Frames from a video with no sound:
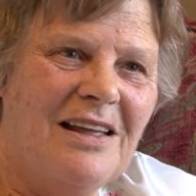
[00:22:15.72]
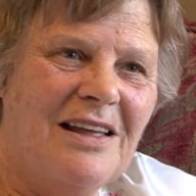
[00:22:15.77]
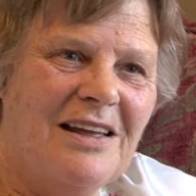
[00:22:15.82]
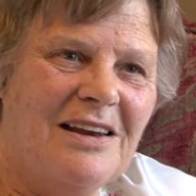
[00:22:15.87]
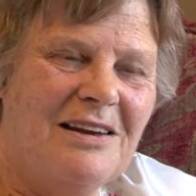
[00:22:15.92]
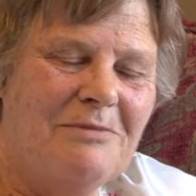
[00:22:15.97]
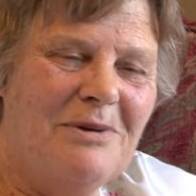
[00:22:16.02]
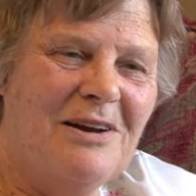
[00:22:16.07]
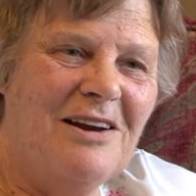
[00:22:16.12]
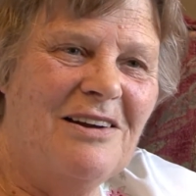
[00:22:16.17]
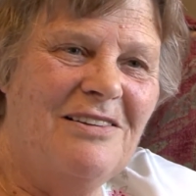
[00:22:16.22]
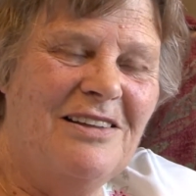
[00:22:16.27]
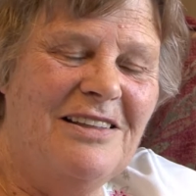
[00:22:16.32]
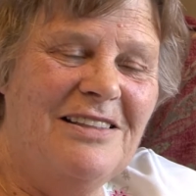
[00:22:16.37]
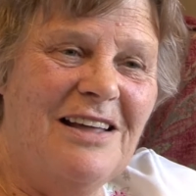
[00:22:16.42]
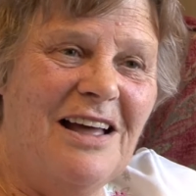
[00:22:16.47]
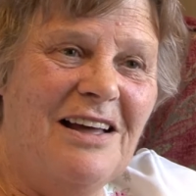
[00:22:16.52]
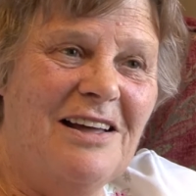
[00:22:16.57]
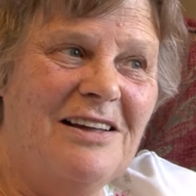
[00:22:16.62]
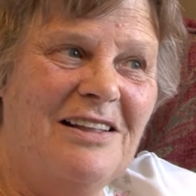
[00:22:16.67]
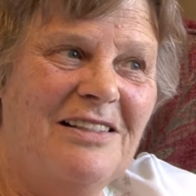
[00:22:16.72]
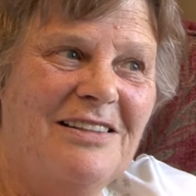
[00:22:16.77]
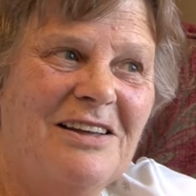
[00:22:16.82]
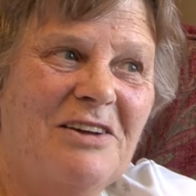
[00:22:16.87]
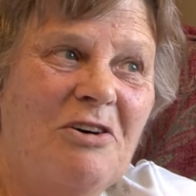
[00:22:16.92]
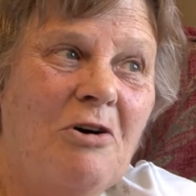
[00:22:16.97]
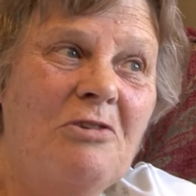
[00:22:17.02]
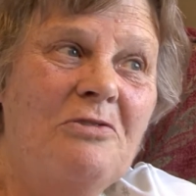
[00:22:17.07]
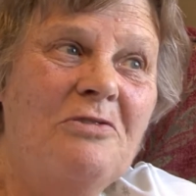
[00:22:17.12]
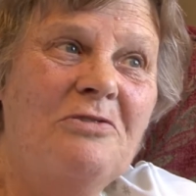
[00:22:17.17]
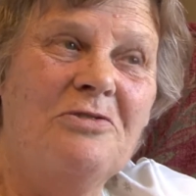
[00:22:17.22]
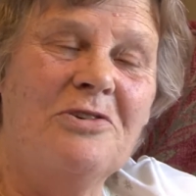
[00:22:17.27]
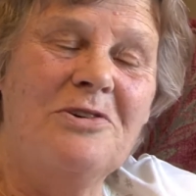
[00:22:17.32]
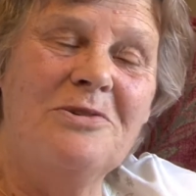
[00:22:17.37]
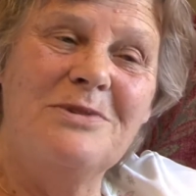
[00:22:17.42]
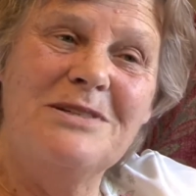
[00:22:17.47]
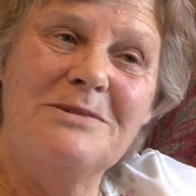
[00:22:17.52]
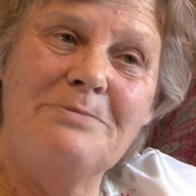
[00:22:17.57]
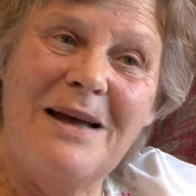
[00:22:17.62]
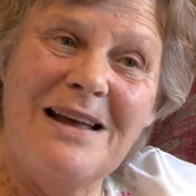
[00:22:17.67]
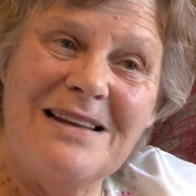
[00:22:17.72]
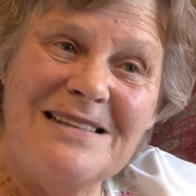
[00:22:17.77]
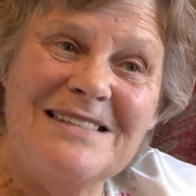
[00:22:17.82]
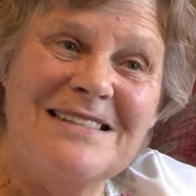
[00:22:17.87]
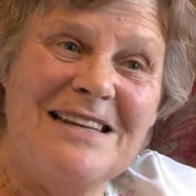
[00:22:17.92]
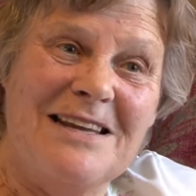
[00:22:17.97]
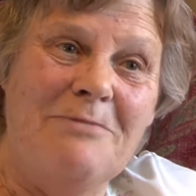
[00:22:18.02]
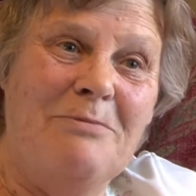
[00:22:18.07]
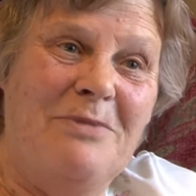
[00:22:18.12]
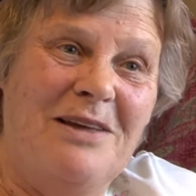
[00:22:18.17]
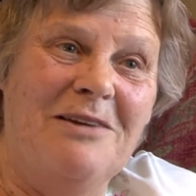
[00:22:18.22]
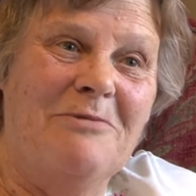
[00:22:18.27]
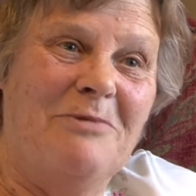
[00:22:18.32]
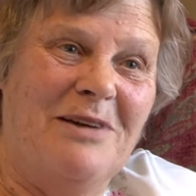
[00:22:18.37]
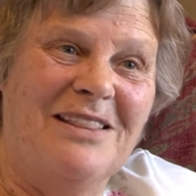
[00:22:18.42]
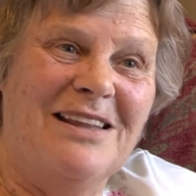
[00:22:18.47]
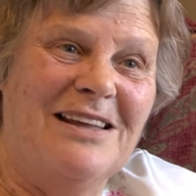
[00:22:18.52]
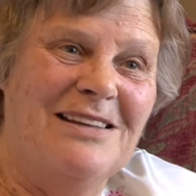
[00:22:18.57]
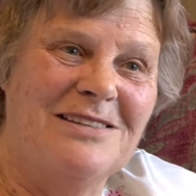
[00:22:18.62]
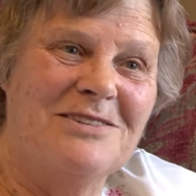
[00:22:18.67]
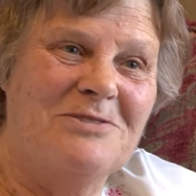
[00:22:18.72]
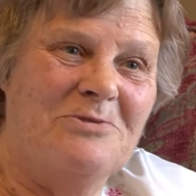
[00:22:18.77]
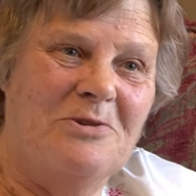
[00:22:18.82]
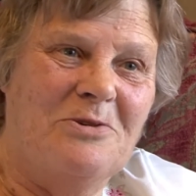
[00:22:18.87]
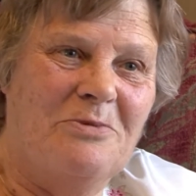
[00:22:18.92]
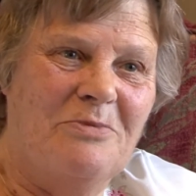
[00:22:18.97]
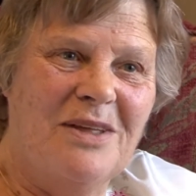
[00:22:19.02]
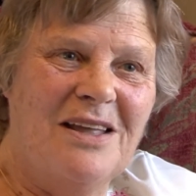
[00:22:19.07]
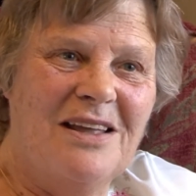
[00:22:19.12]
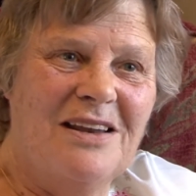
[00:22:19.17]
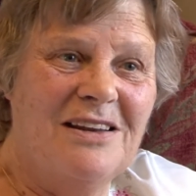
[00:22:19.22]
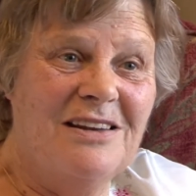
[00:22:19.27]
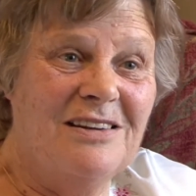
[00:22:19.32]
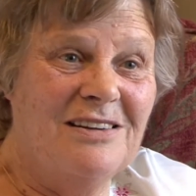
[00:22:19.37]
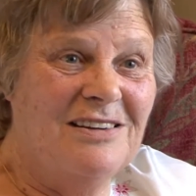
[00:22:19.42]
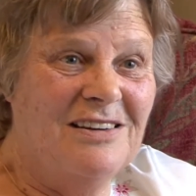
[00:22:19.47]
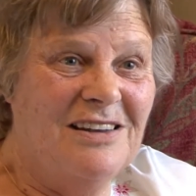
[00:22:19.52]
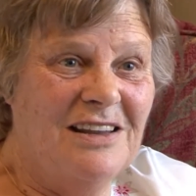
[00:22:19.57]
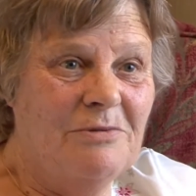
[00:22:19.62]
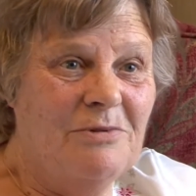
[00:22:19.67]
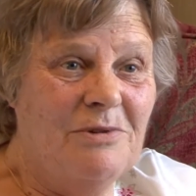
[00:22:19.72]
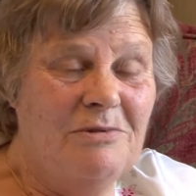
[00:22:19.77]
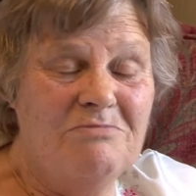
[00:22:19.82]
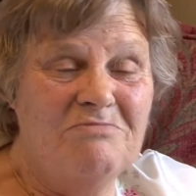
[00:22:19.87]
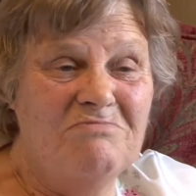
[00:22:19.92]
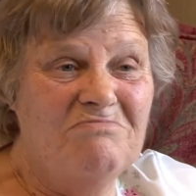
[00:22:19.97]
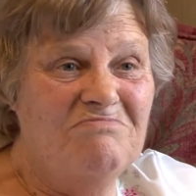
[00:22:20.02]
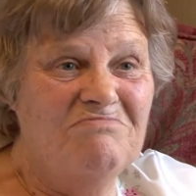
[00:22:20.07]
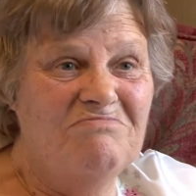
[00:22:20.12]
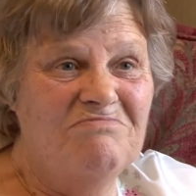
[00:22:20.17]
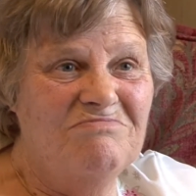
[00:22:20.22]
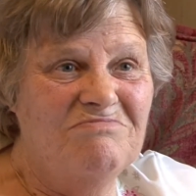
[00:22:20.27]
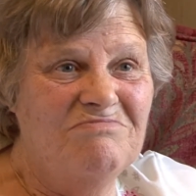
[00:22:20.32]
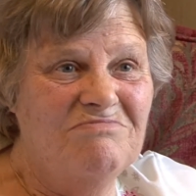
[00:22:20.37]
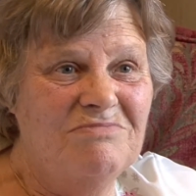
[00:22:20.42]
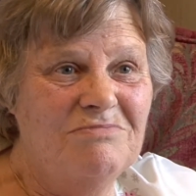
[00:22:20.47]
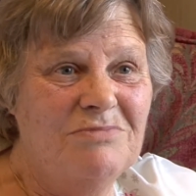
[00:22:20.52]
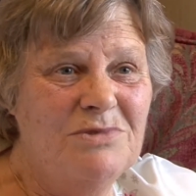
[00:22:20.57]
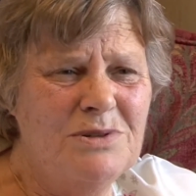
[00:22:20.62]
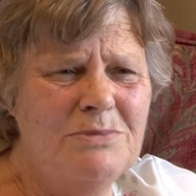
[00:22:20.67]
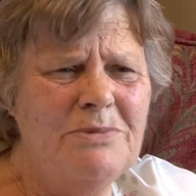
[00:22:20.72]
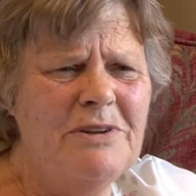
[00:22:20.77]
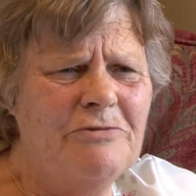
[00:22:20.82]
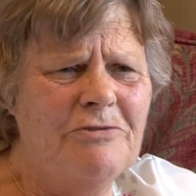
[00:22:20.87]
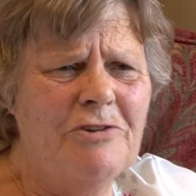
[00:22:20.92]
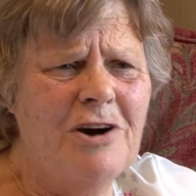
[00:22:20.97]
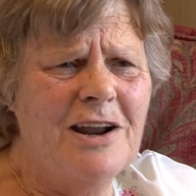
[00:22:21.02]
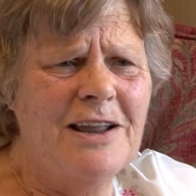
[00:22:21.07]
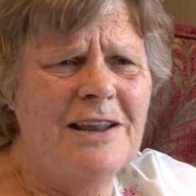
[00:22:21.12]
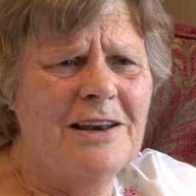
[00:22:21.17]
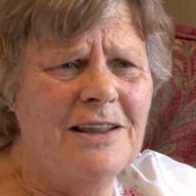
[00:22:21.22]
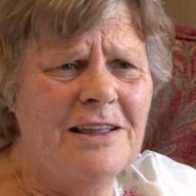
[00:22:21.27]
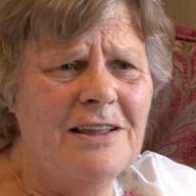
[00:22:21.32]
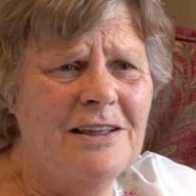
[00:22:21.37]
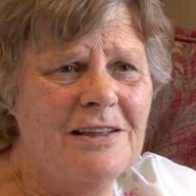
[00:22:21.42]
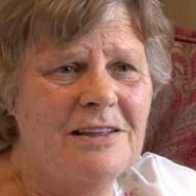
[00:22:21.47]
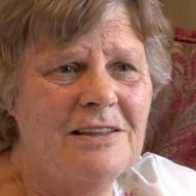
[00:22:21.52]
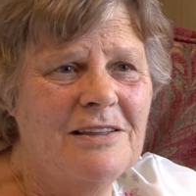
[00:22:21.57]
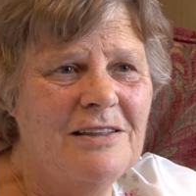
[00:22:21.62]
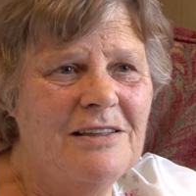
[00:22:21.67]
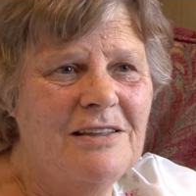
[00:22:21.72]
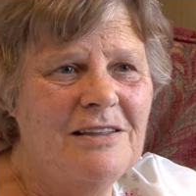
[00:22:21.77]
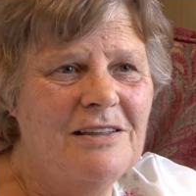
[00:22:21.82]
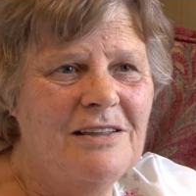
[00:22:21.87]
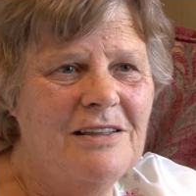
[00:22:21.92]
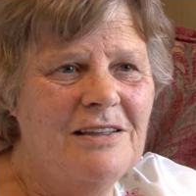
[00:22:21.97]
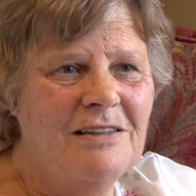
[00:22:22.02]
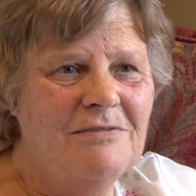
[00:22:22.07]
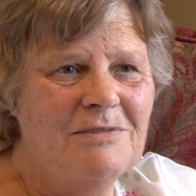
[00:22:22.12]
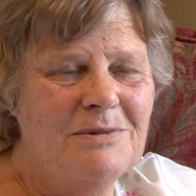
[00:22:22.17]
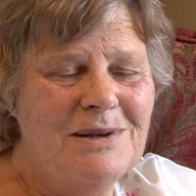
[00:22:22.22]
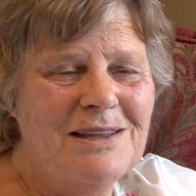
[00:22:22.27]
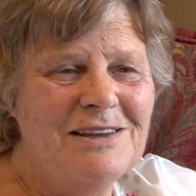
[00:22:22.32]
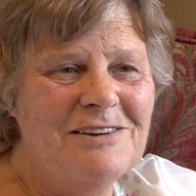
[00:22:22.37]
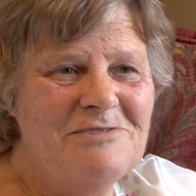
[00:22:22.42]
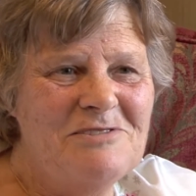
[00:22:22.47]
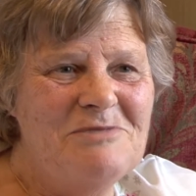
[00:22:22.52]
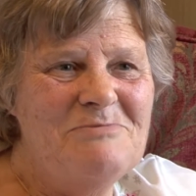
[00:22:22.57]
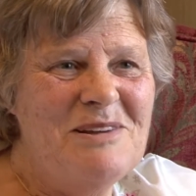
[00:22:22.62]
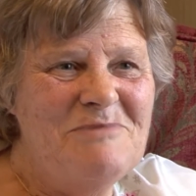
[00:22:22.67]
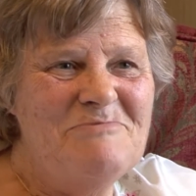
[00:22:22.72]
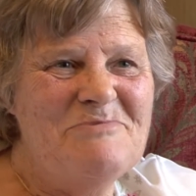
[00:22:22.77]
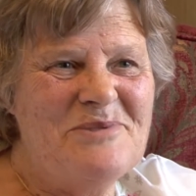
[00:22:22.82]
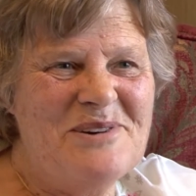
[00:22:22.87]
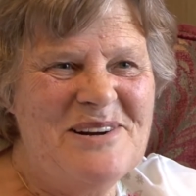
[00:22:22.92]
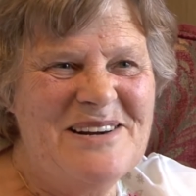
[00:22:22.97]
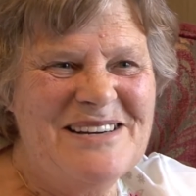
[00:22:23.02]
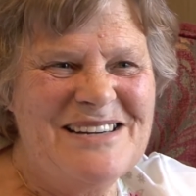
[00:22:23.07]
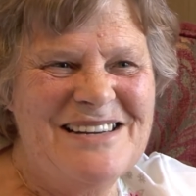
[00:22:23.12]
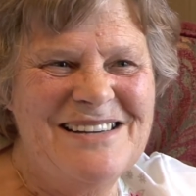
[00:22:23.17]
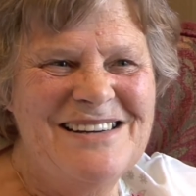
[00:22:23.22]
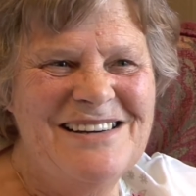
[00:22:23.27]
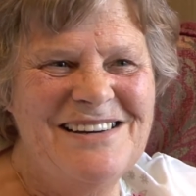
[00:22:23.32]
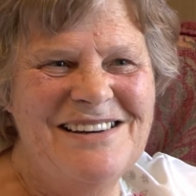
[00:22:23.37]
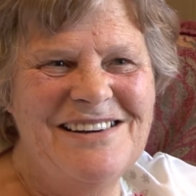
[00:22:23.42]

And apparently the convoy was passing me when they saw me, and it was a bit frightening, but I can remember it.